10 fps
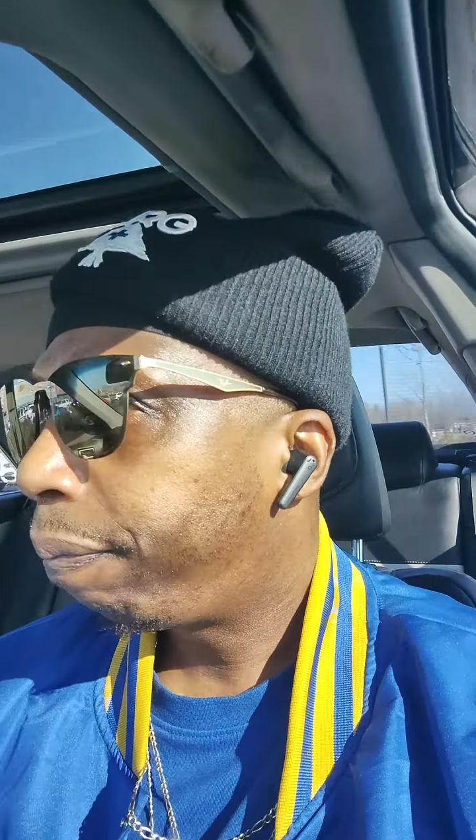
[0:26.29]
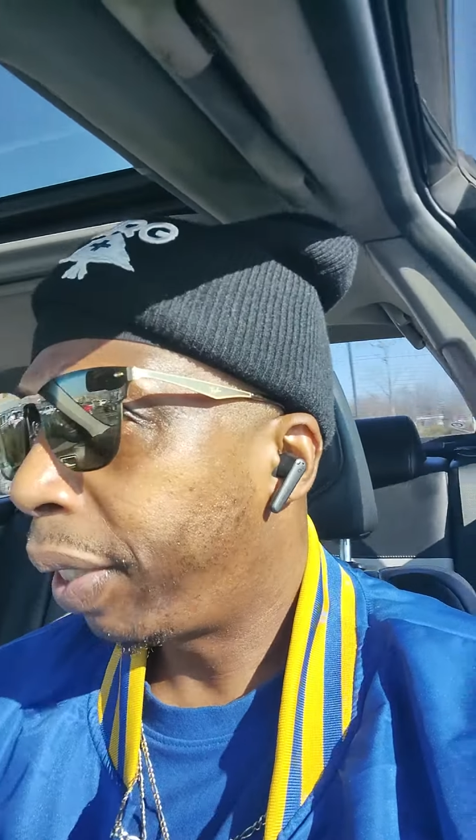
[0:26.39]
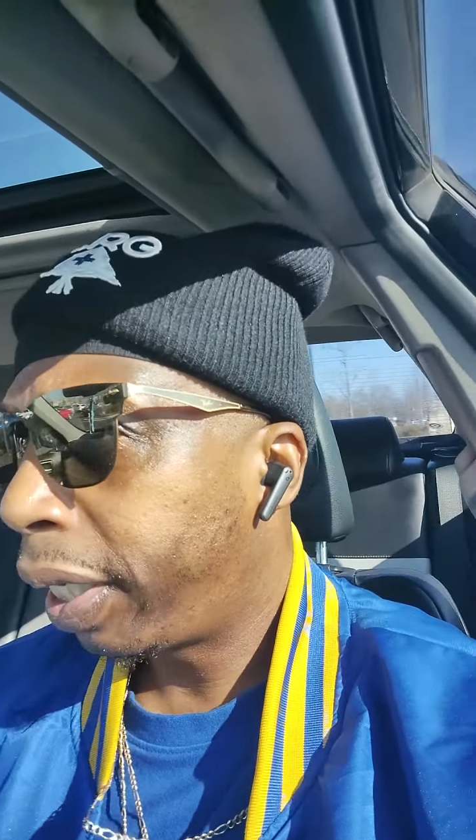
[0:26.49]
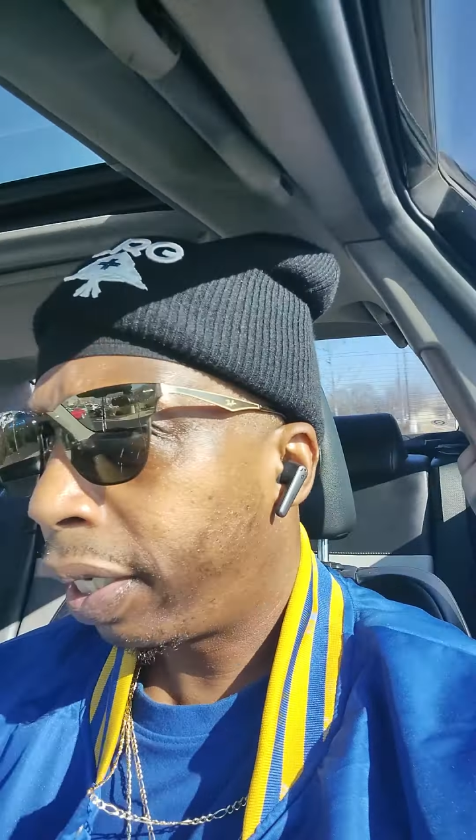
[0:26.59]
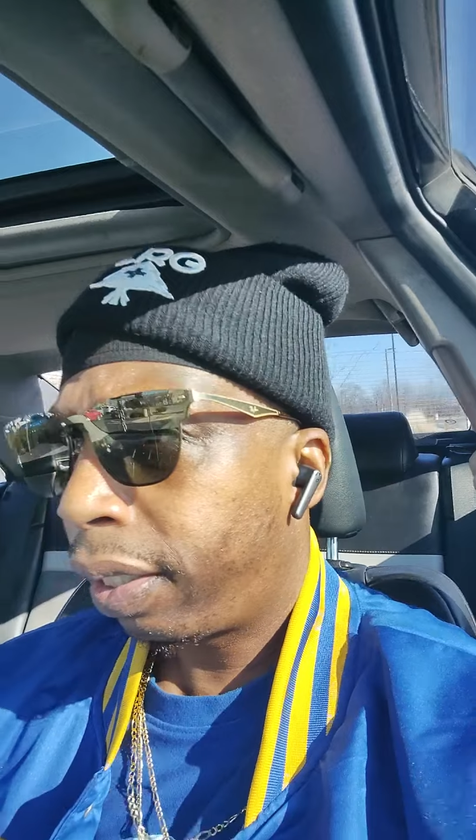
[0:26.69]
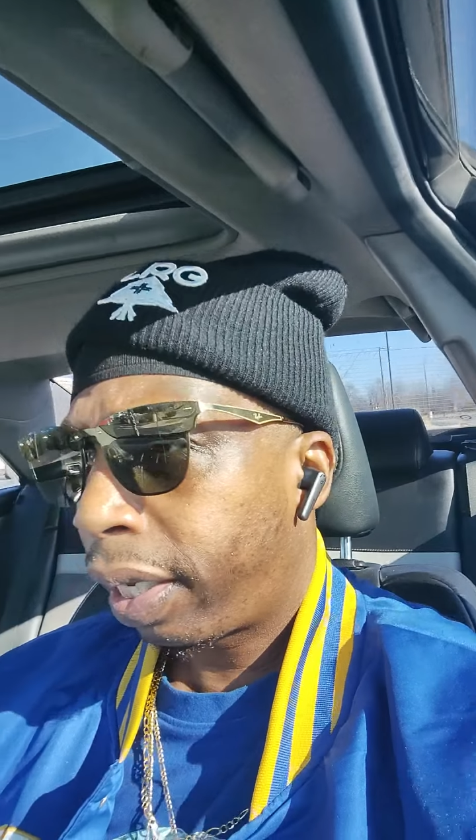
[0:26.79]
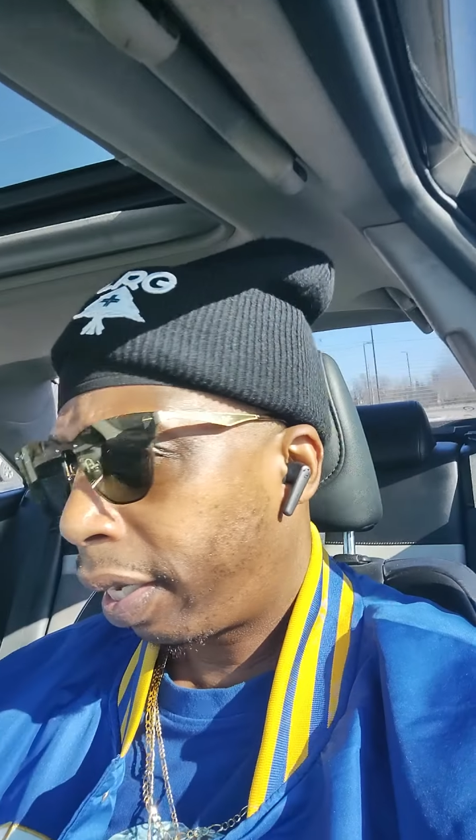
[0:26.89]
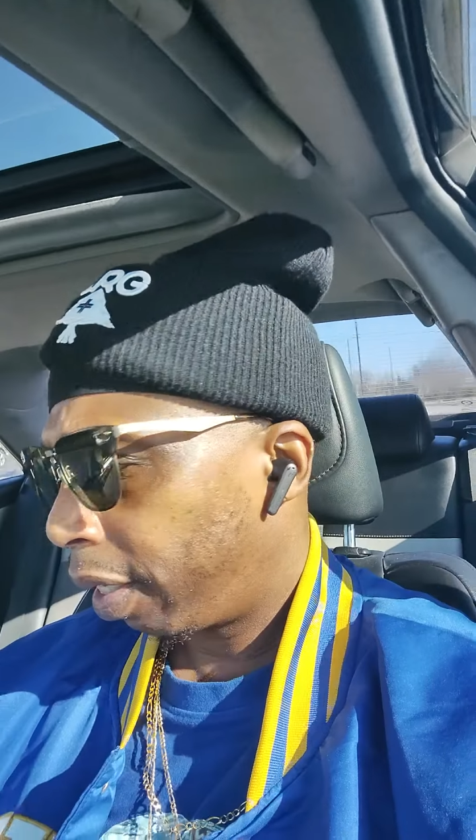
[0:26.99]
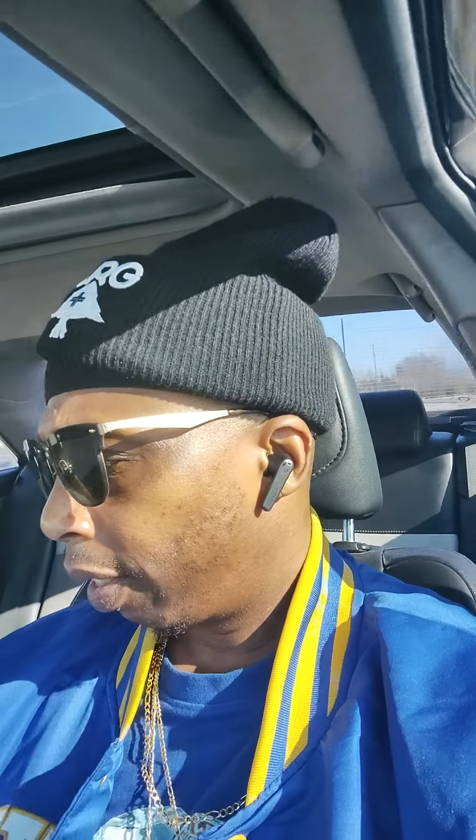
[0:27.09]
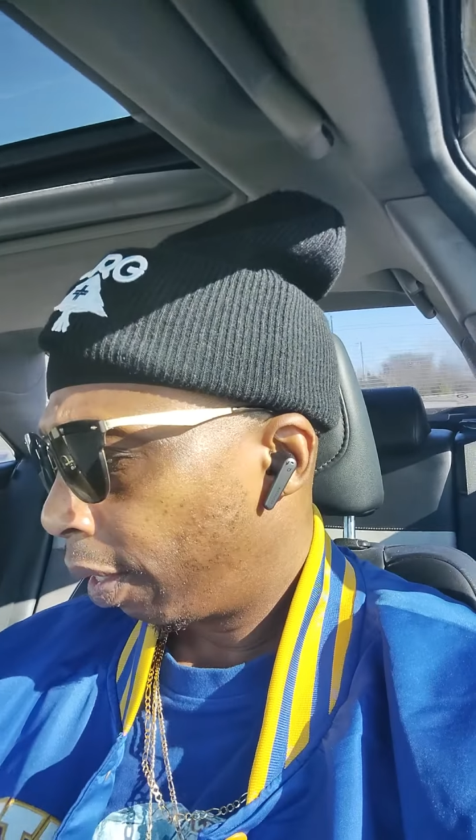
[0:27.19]
be it
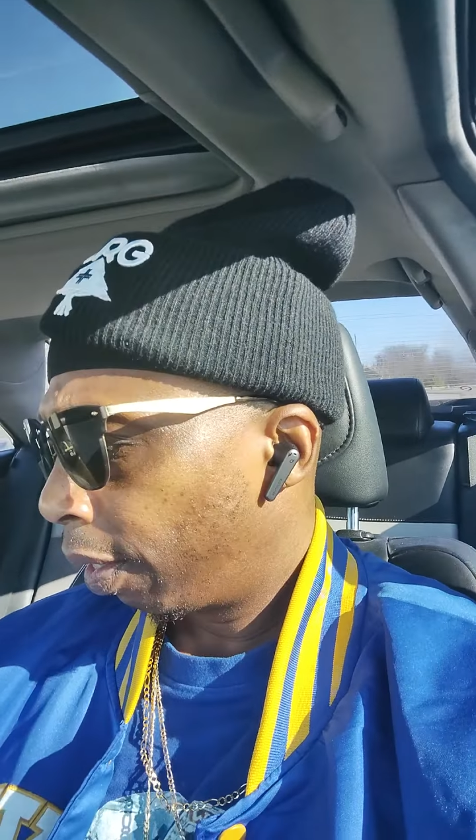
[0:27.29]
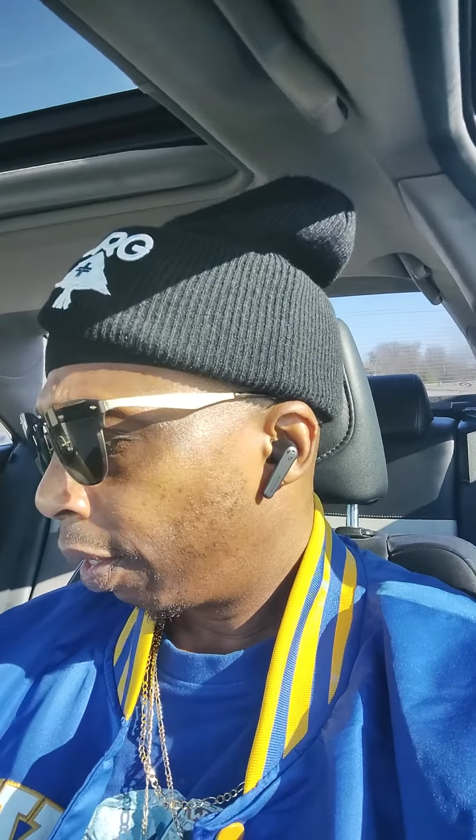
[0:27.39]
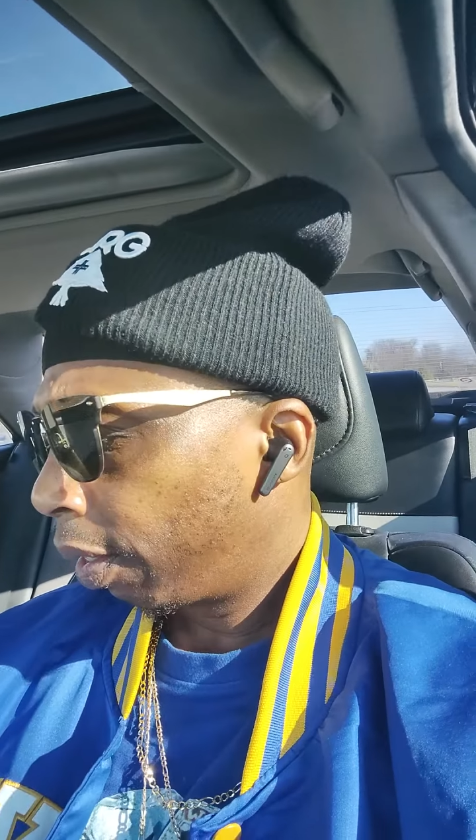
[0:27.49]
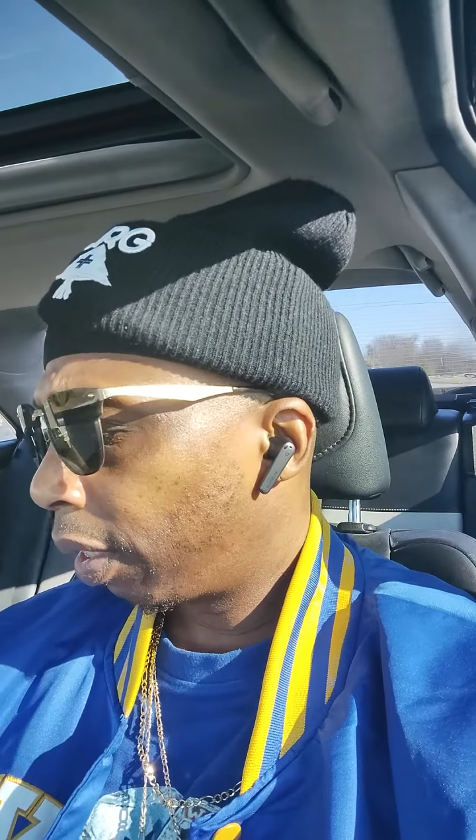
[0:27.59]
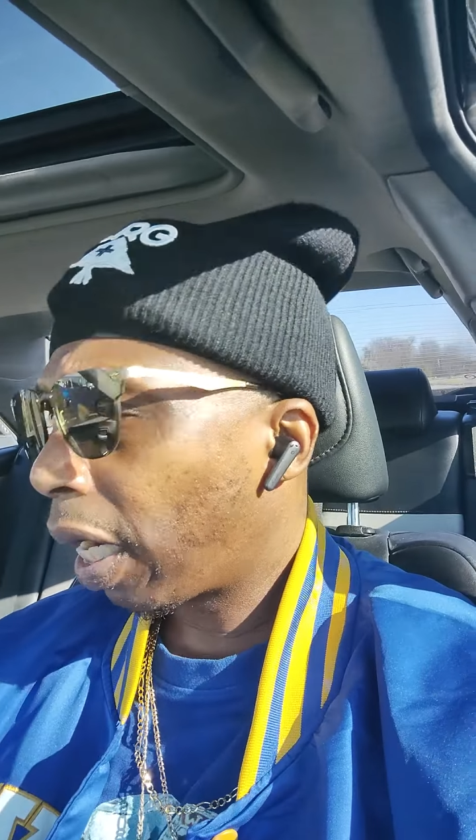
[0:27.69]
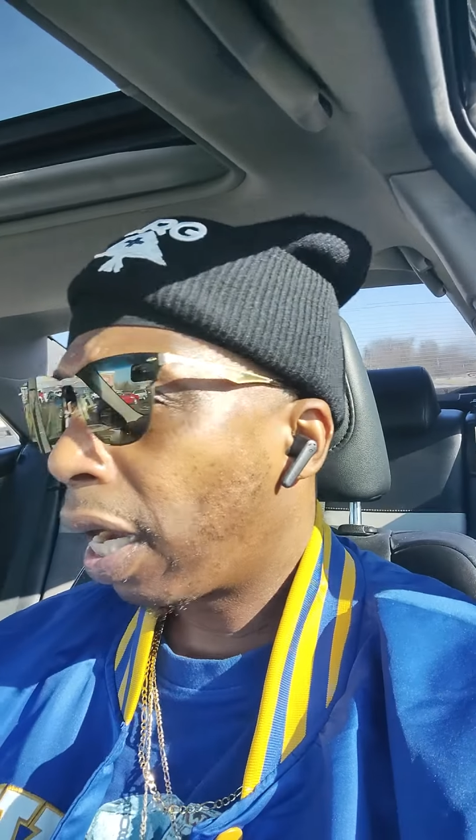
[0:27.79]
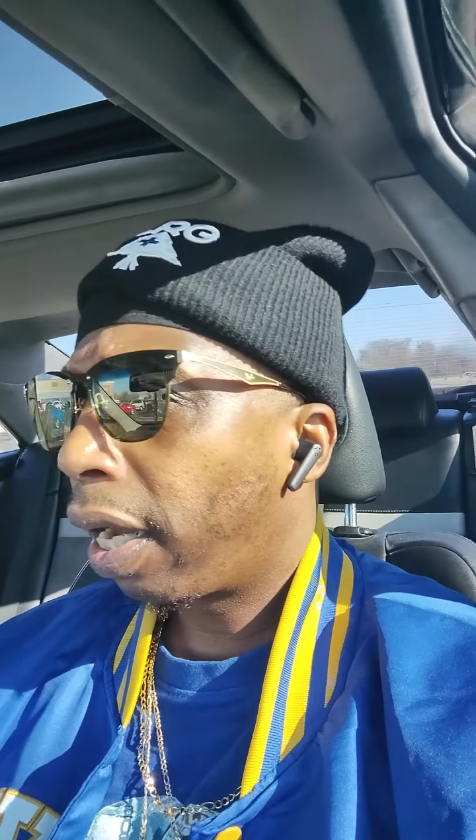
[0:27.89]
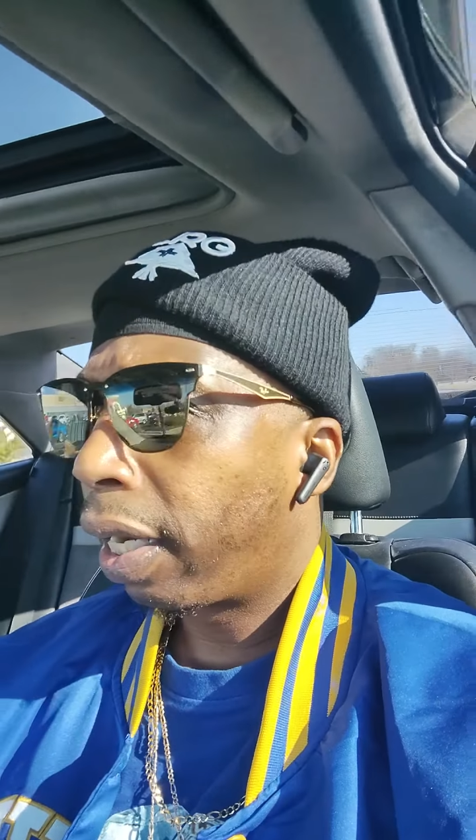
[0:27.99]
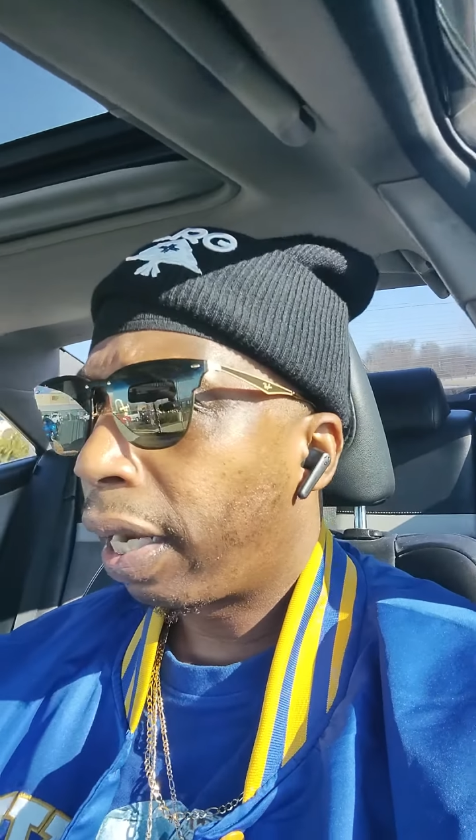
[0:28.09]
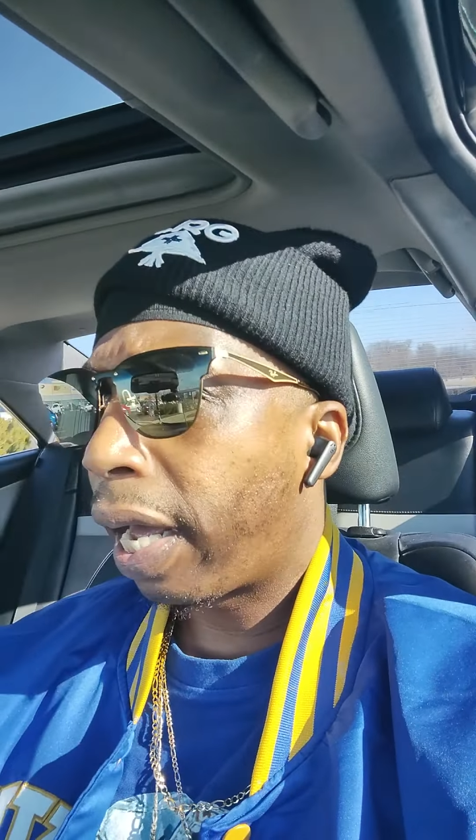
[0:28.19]
that Yah
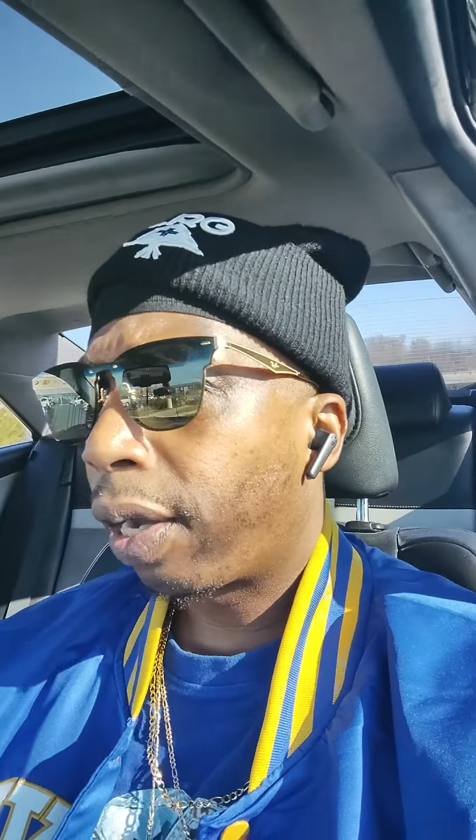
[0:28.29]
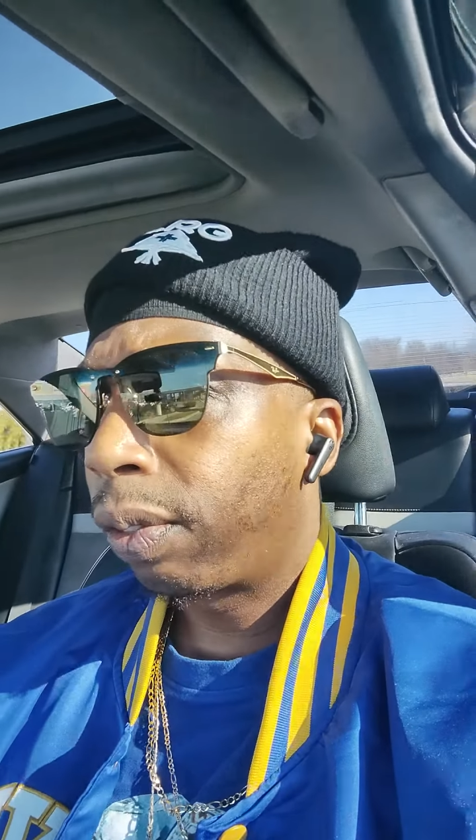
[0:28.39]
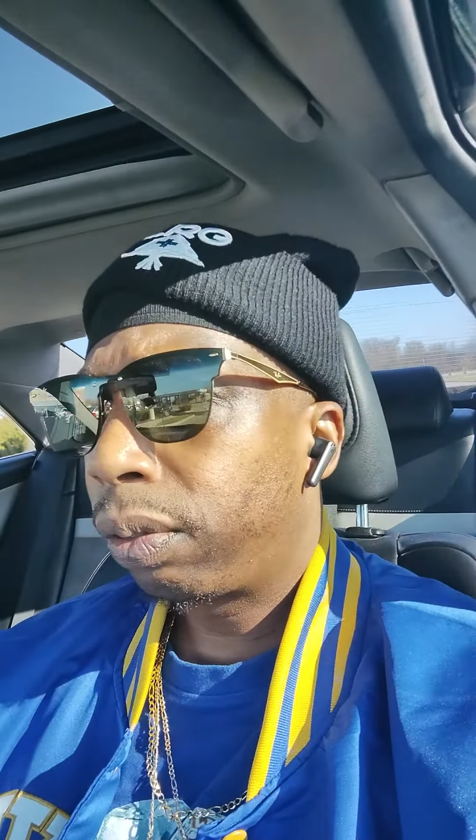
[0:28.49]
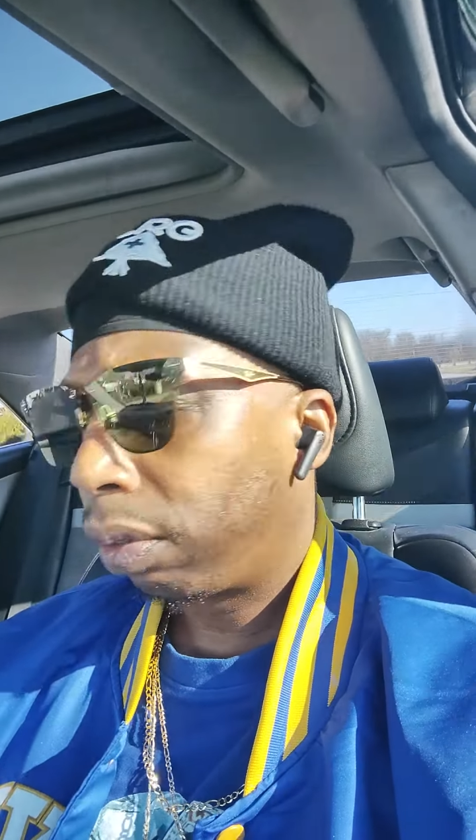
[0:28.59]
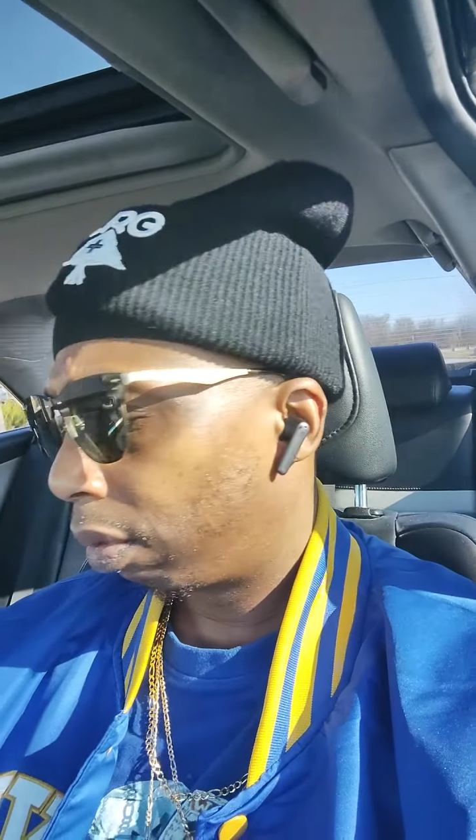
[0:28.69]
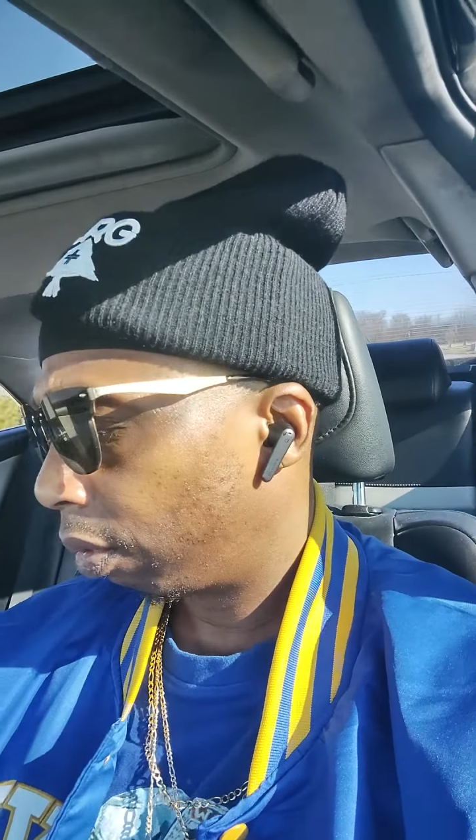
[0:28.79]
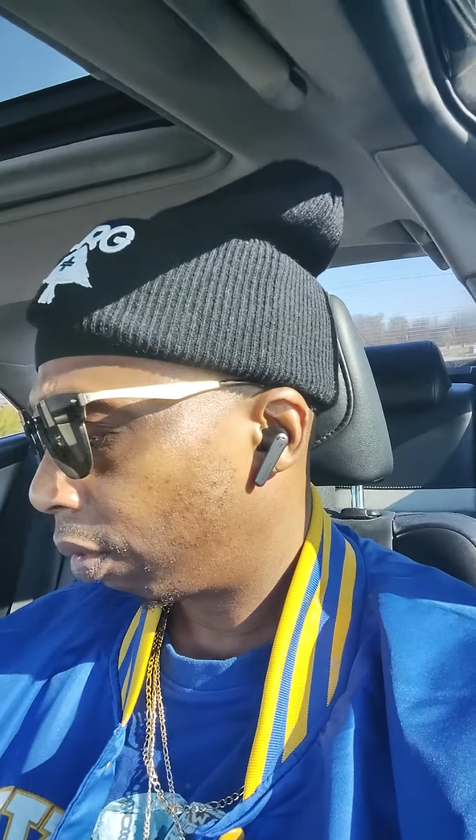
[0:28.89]
allows.